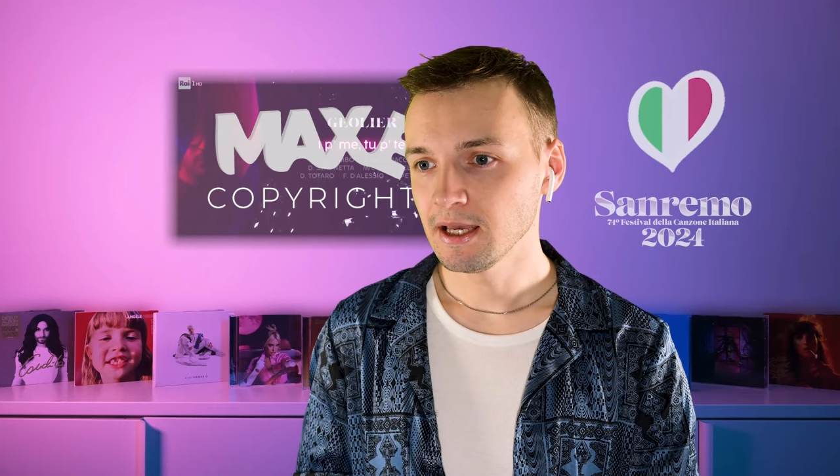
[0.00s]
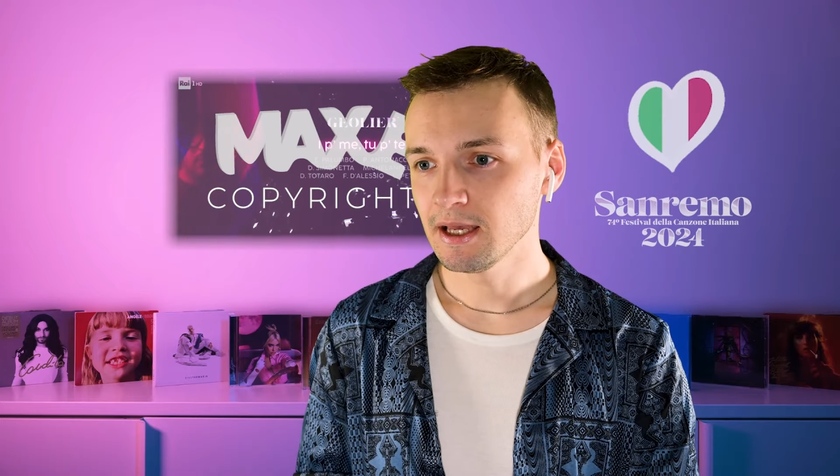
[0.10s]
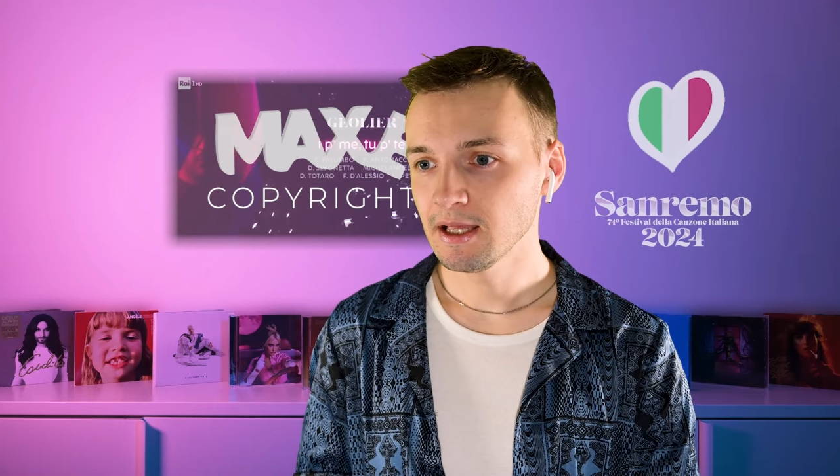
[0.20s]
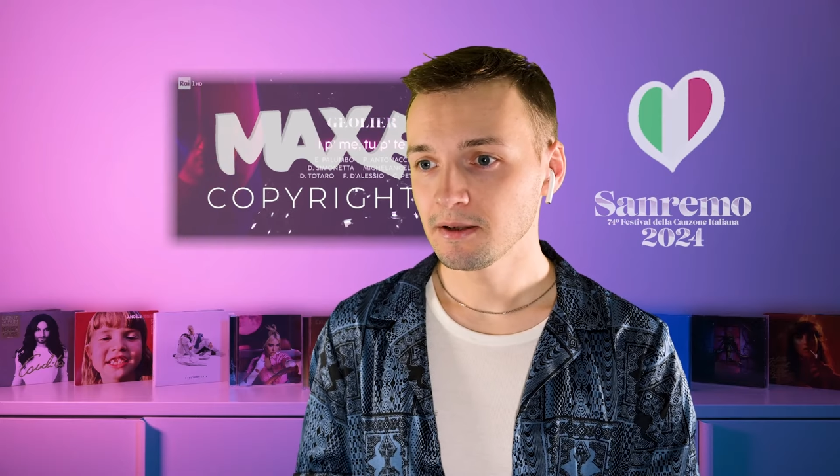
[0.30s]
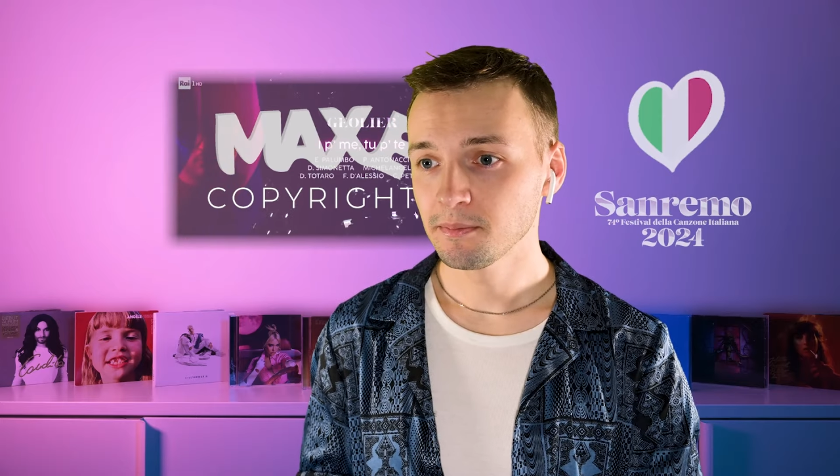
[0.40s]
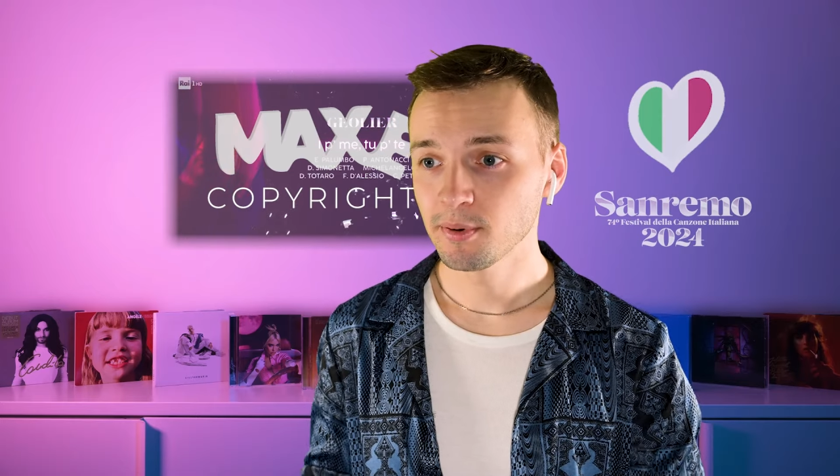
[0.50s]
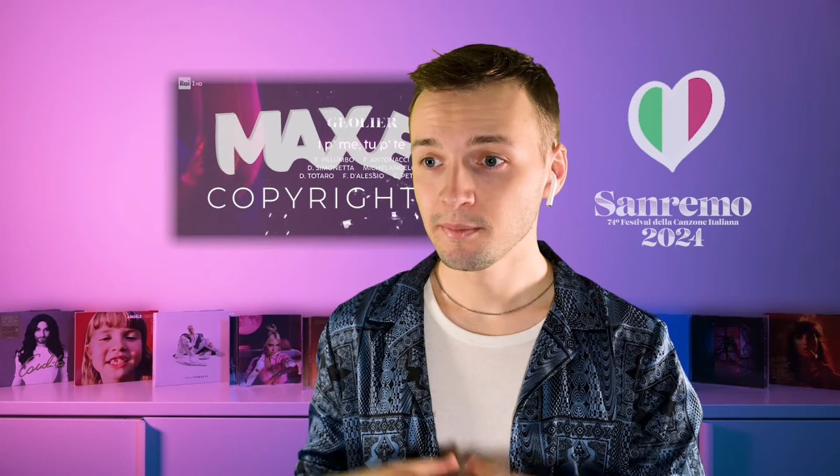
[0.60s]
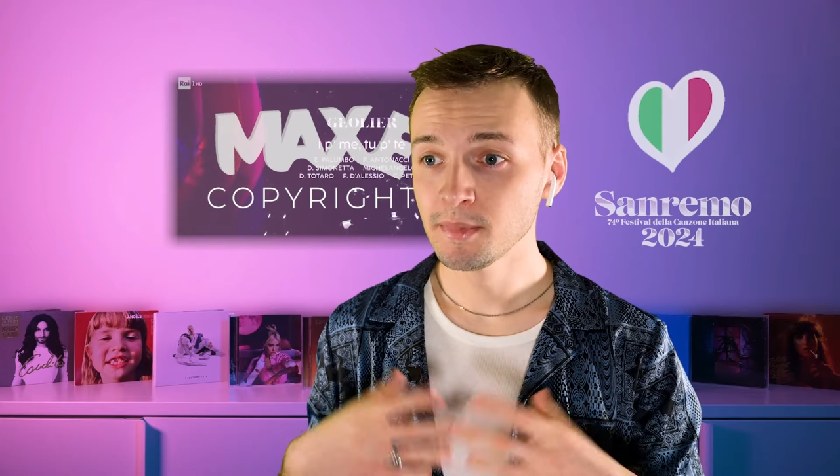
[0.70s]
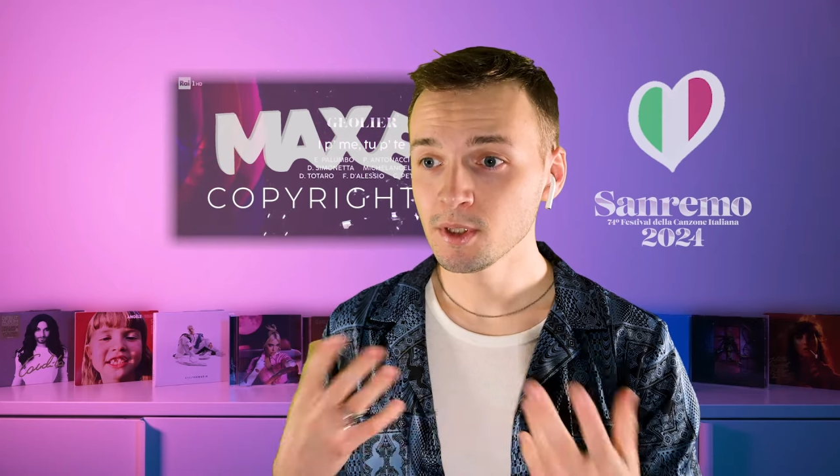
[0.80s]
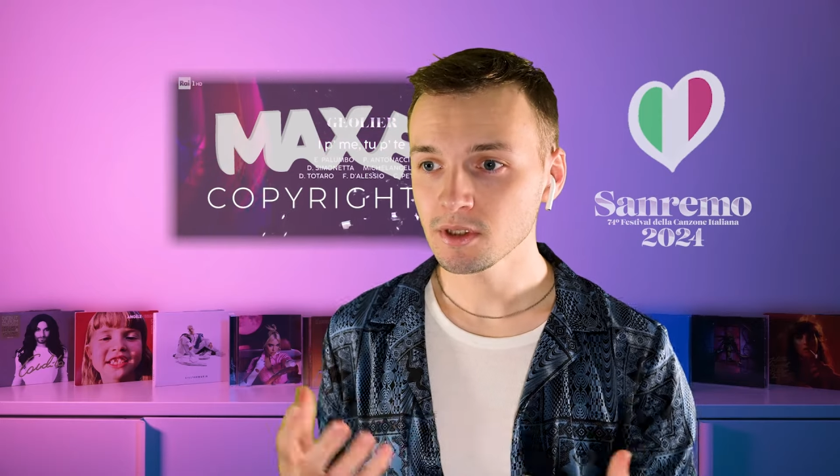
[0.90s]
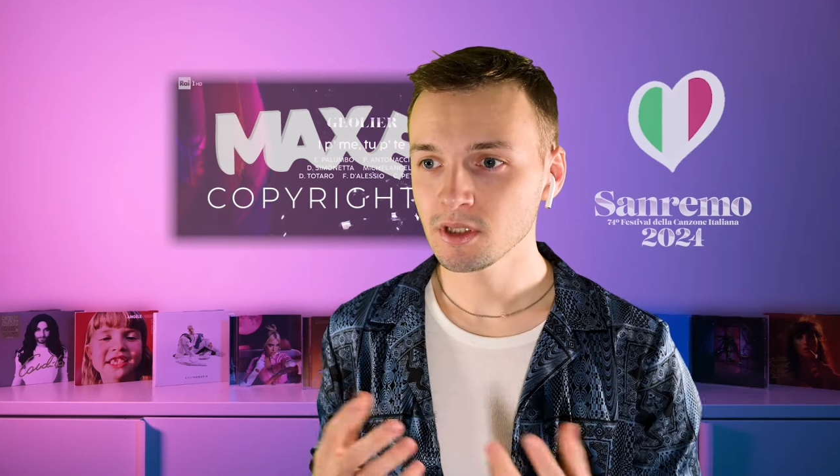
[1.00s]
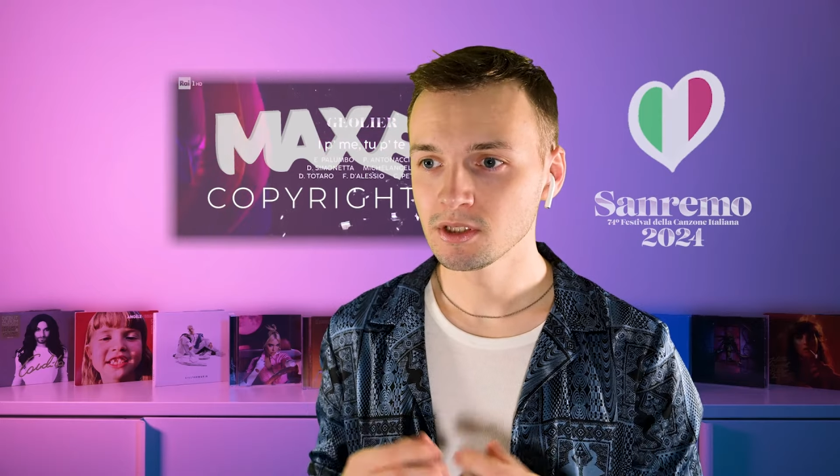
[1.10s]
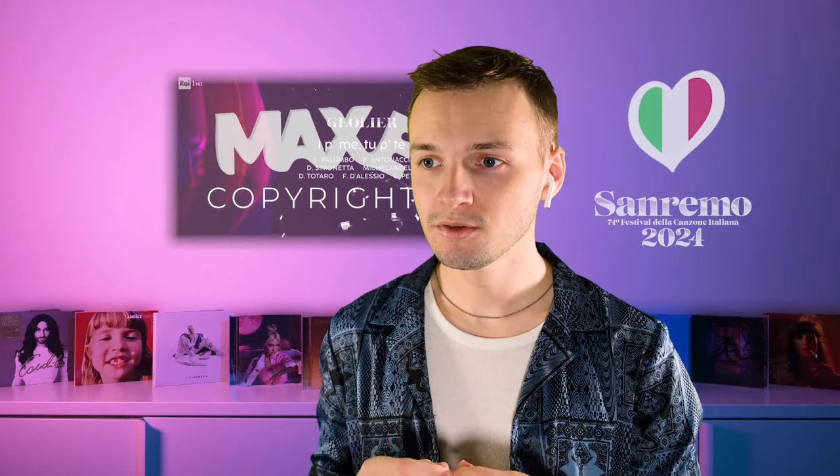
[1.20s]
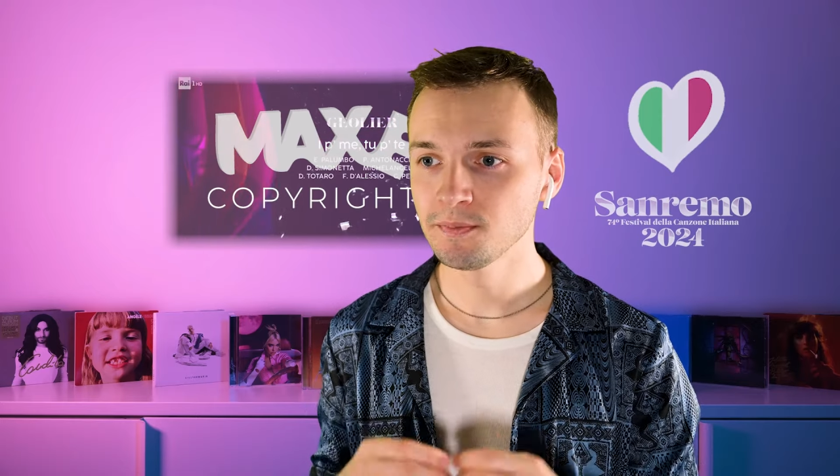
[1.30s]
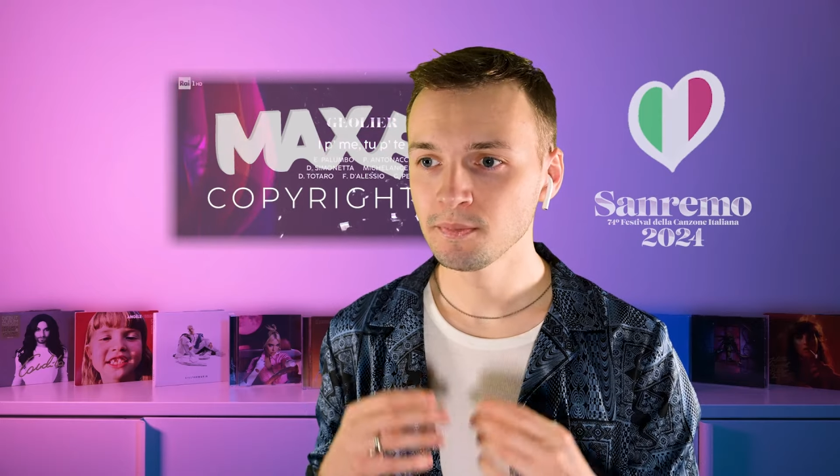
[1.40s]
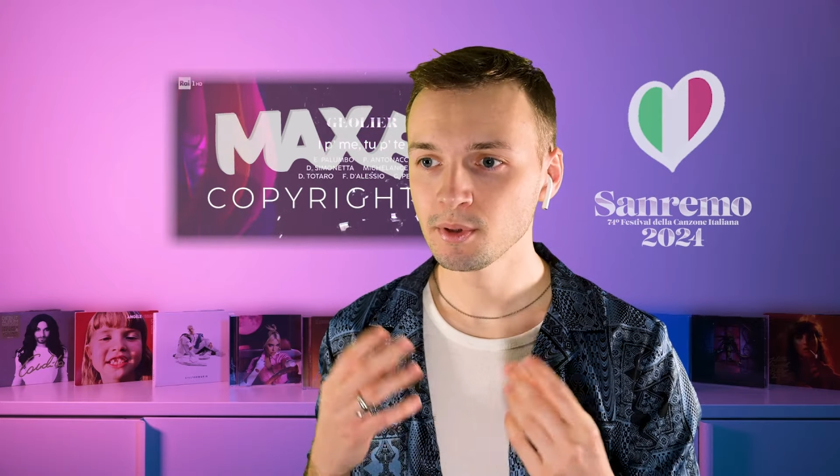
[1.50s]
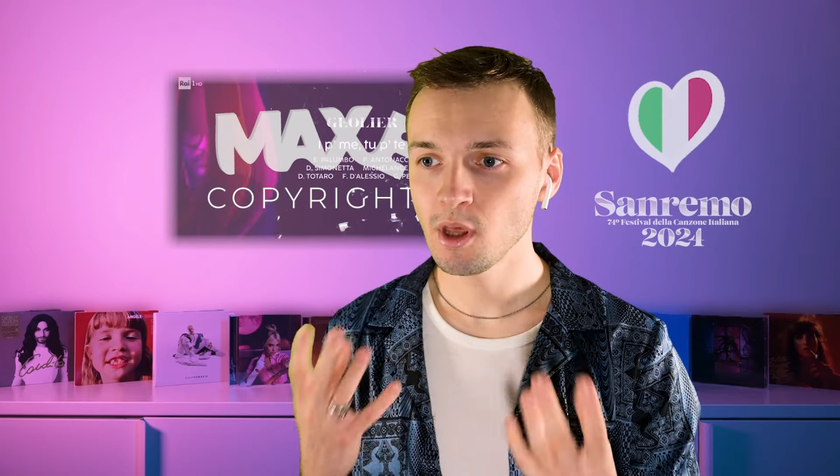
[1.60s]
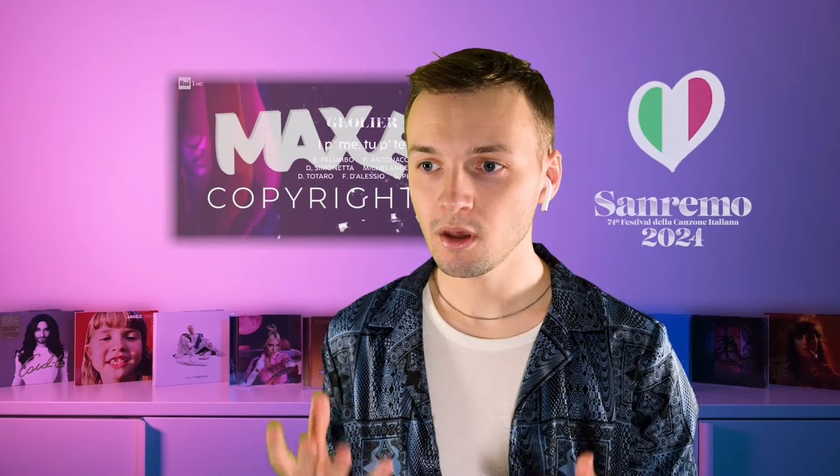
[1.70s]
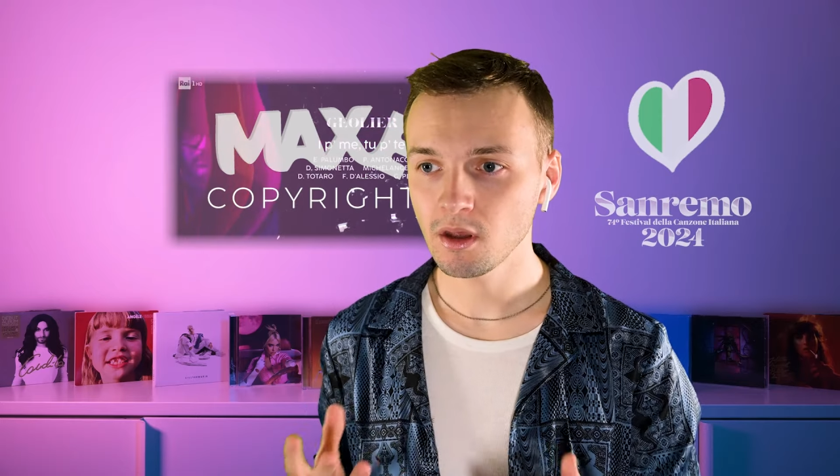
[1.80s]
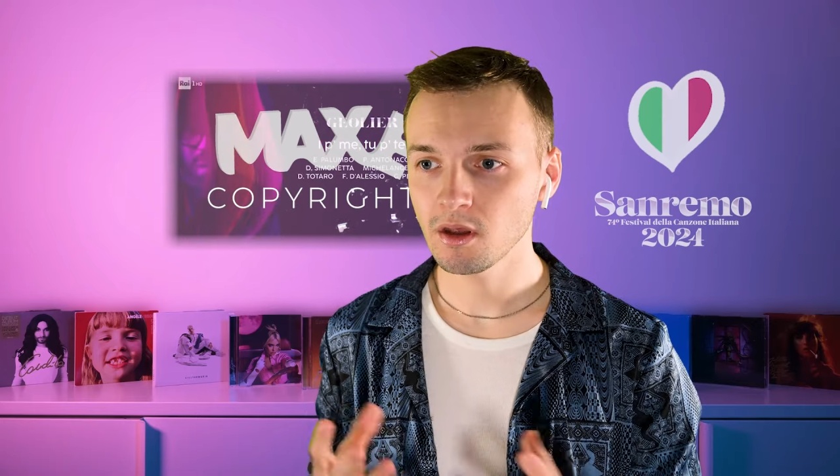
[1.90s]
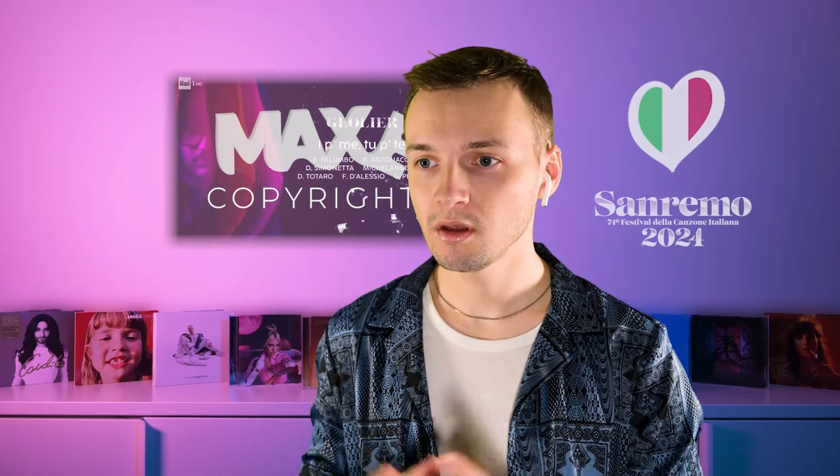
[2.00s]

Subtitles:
Help me to put it.